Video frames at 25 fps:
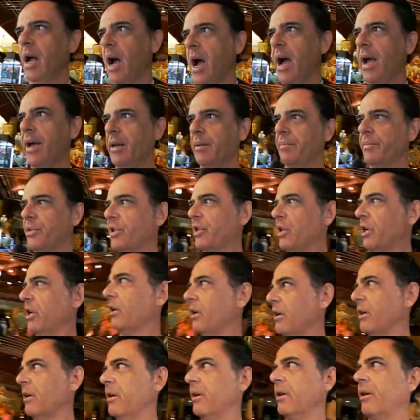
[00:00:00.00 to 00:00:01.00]
items
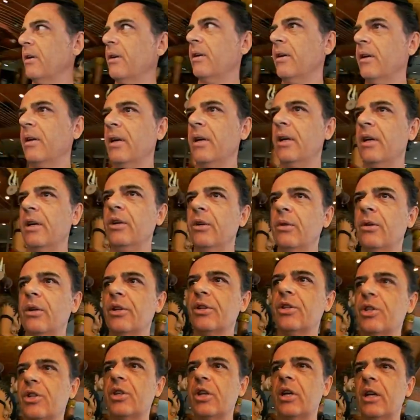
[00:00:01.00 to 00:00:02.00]
here. You
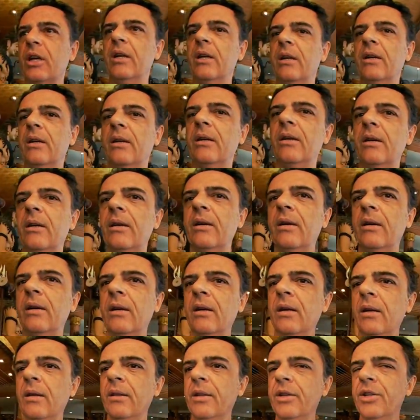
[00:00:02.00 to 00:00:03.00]
can see
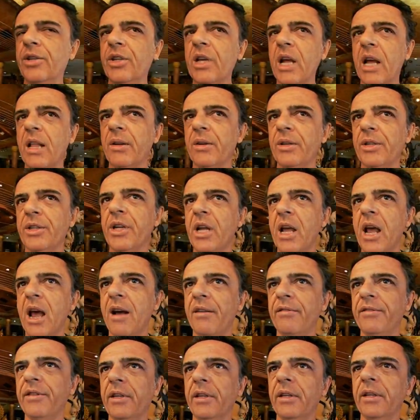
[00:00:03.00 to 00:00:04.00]
the sellers
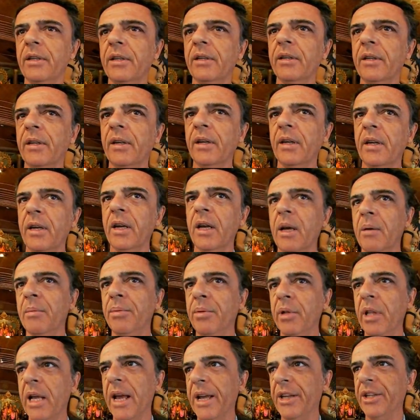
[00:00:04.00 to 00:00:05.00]
have
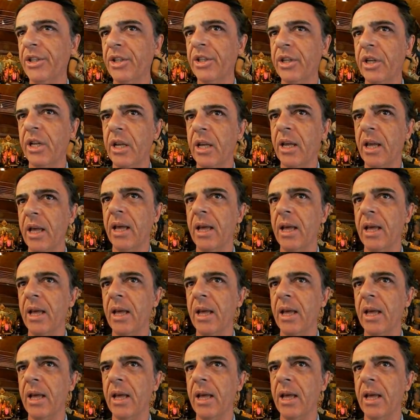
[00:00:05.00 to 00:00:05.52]
placed.